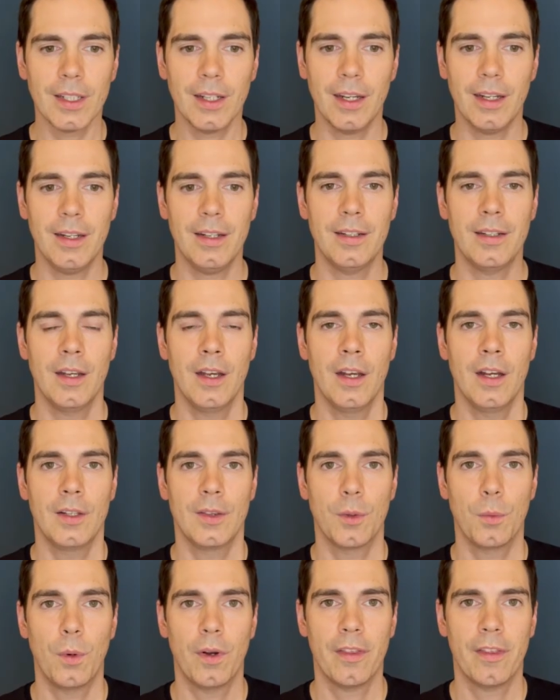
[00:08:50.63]
And
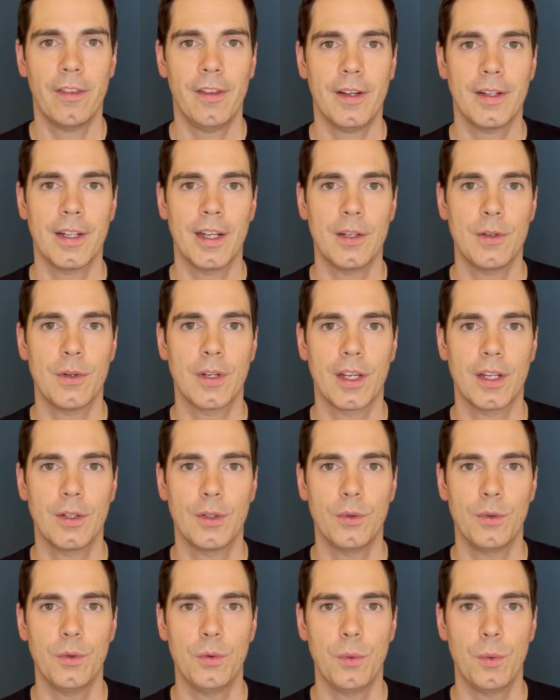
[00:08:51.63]
the one thing that you can
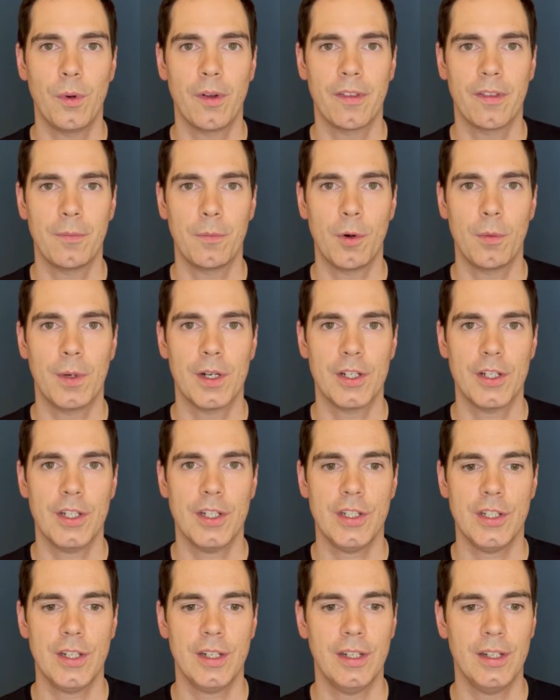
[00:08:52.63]
do with the mobile
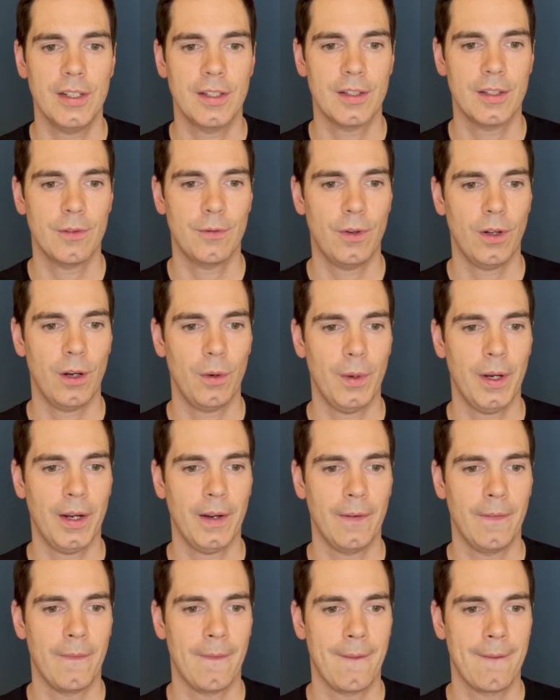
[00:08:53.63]
cheat sheet is the following.
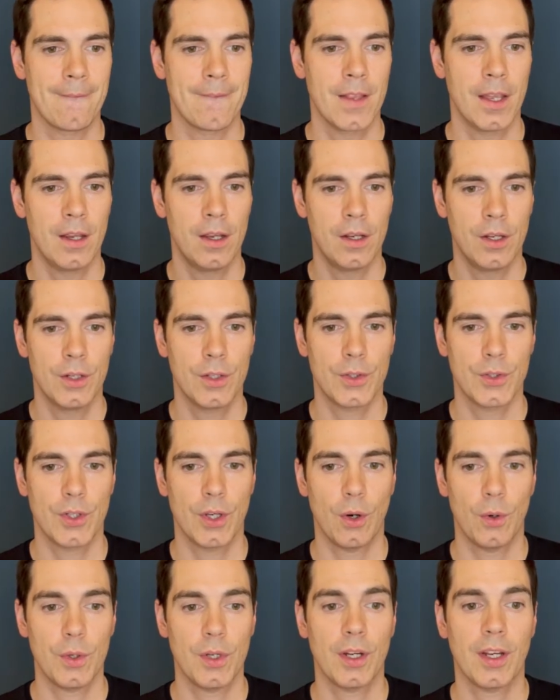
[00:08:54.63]

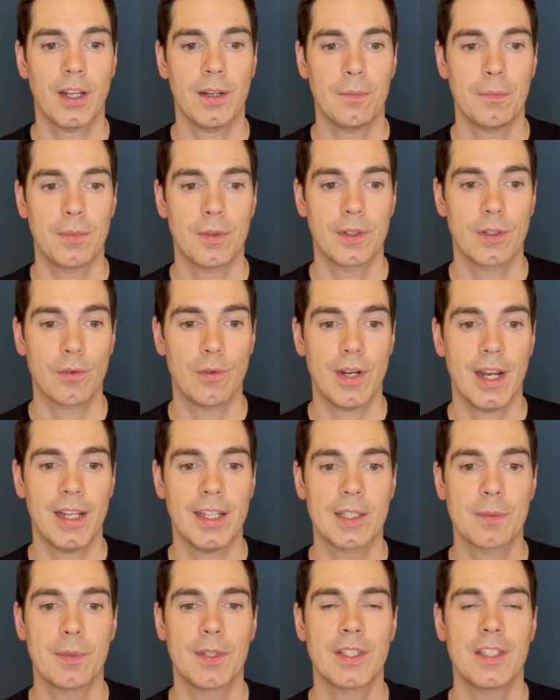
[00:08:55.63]
So you can create
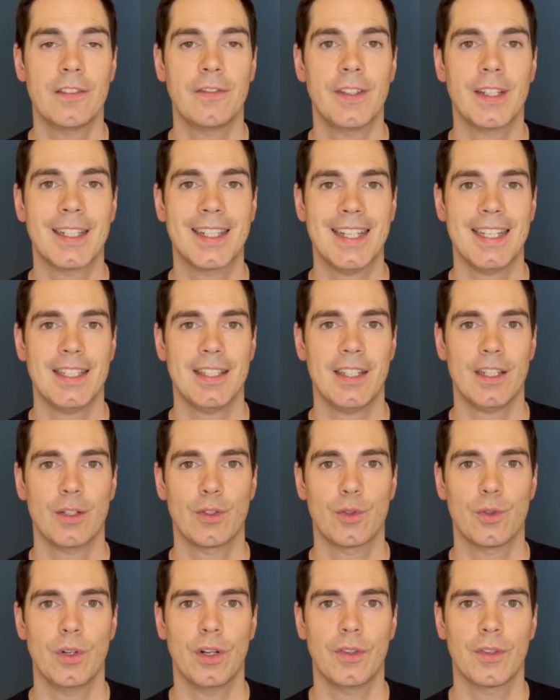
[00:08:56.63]
specific testing
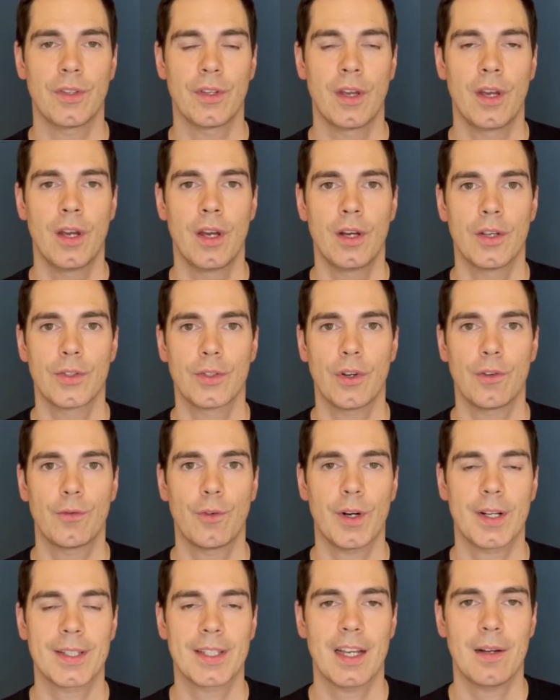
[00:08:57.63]
tours. So
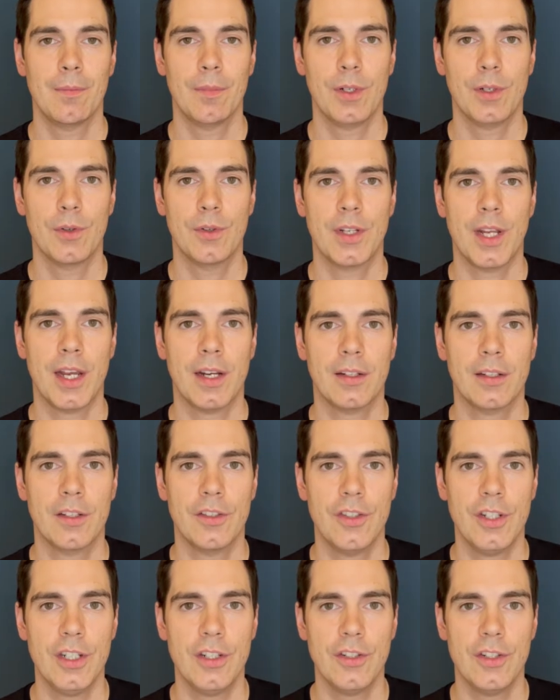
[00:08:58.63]
for example, you take the
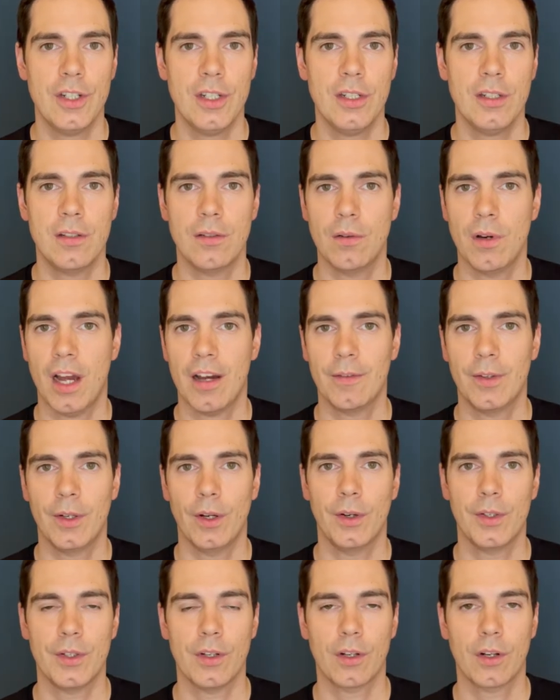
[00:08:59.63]
cheat sheet, you have it
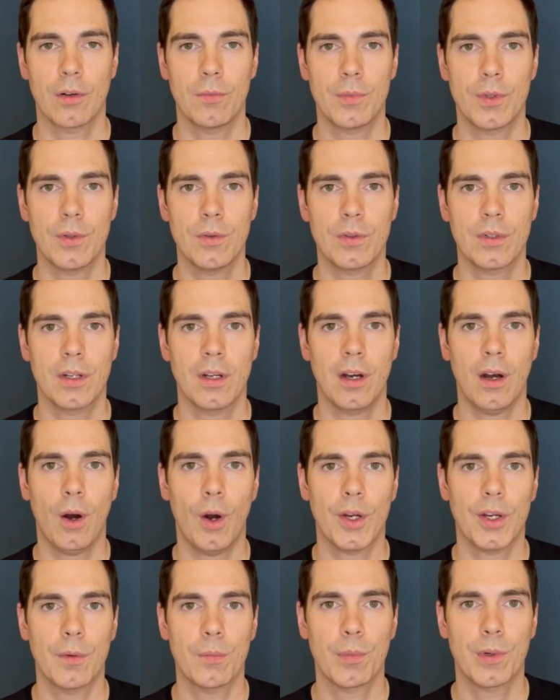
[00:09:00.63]
on your computer
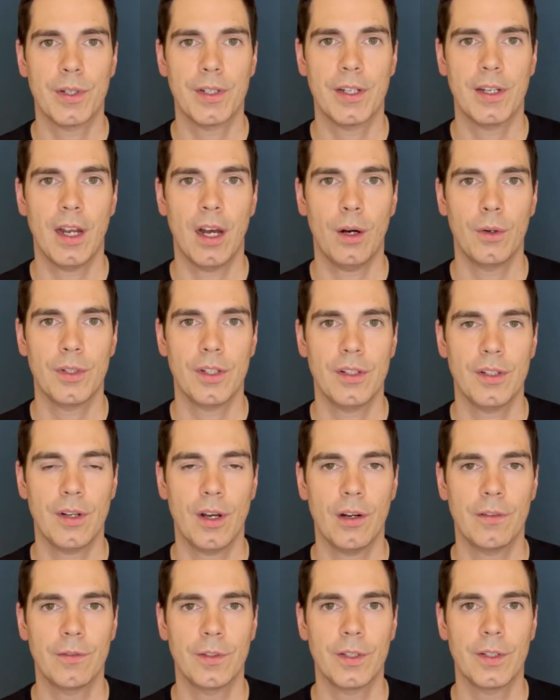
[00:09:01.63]
or you print it out in the
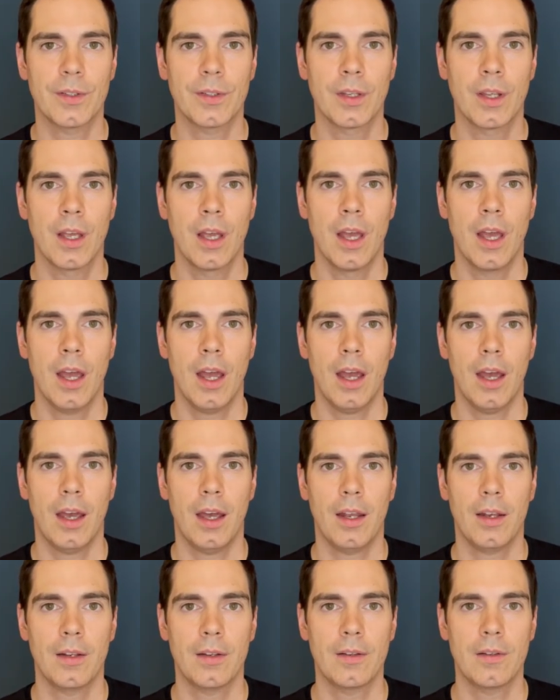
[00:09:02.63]
office,
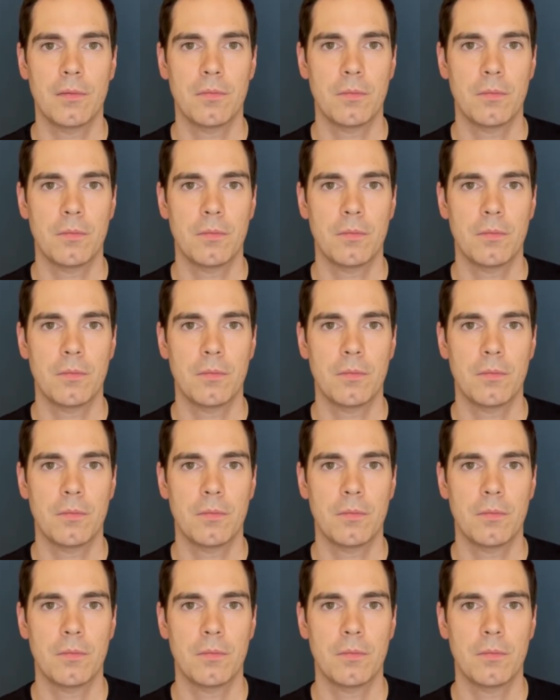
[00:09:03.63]
and